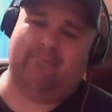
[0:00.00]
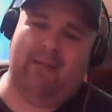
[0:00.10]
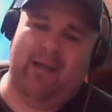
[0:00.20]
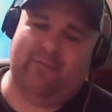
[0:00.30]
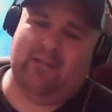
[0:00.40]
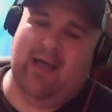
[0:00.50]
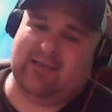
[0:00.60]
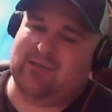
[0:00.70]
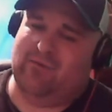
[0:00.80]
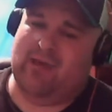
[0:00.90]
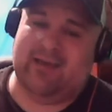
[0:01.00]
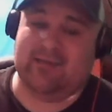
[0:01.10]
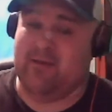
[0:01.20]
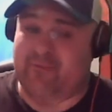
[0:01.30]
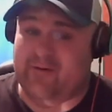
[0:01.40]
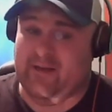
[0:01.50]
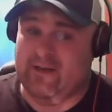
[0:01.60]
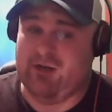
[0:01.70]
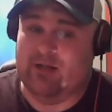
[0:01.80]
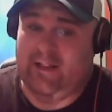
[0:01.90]
And of course, you know,
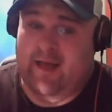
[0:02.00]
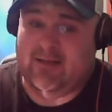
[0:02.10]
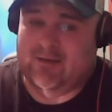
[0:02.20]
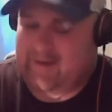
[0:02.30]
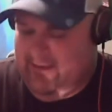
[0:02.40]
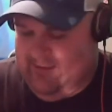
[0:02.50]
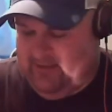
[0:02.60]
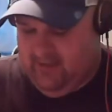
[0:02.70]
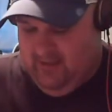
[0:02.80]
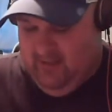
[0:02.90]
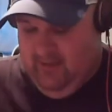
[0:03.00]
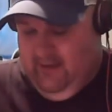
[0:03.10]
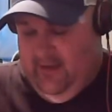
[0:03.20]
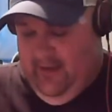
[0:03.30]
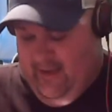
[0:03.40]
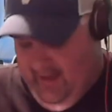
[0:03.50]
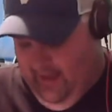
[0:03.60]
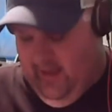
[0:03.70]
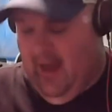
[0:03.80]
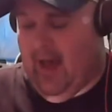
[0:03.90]
my philosophy as a figure
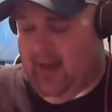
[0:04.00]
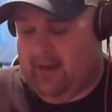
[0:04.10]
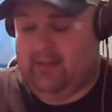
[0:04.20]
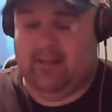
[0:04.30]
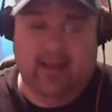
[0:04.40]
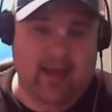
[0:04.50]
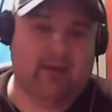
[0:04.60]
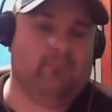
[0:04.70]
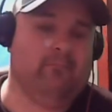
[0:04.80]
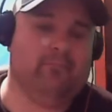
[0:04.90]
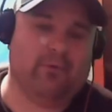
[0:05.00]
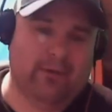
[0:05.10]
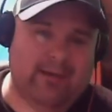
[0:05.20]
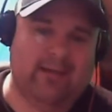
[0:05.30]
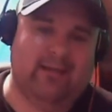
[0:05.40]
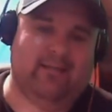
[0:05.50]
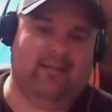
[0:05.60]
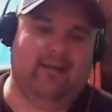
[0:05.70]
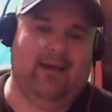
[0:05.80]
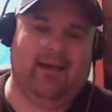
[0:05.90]
collector is you
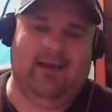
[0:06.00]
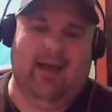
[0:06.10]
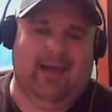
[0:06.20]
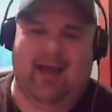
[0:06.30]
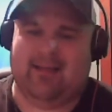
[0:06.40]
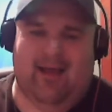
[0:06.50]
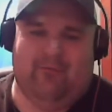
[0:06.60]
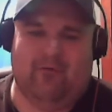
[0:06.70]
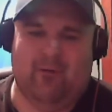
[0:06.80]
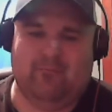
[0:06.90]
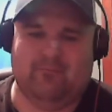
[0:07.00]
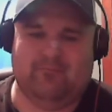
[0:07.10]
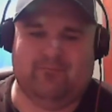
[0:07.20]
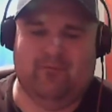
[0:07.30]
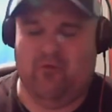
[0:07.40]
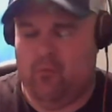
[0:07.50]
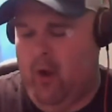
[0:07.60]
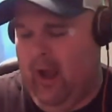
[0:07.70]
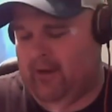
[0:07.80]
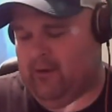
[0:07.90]
gotta let them breathe.
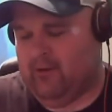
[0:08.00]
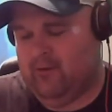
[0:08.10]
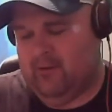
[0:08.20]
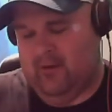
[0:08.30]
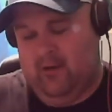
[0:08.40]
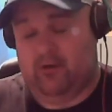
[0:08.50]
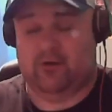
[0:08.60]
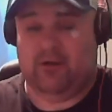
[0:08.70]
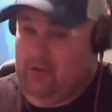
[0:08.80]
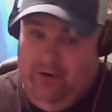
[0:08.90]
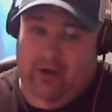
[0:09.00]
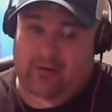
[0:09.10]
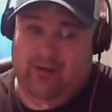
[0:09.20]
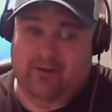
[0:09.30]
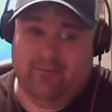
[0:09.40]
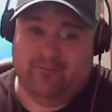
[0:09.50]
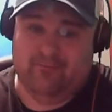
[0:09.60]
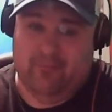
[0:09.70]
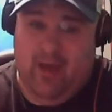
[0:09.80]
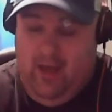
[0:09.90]
I got that from Ryder,
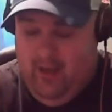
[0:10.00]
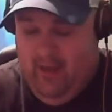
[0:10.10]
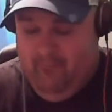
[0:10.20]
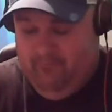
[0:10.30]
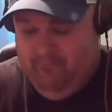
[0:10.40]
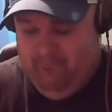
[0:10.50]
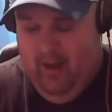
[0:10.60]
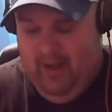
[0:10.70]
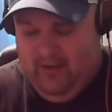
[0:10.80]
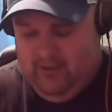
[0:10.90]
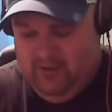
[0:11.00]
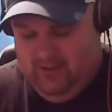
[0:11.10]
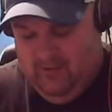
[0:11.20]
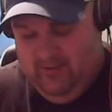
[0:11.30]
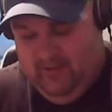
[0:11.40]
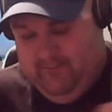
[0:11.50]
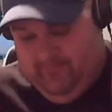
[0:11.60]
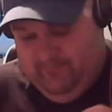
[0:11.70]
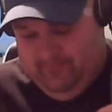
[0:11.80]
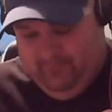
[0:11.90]
or Cardona, and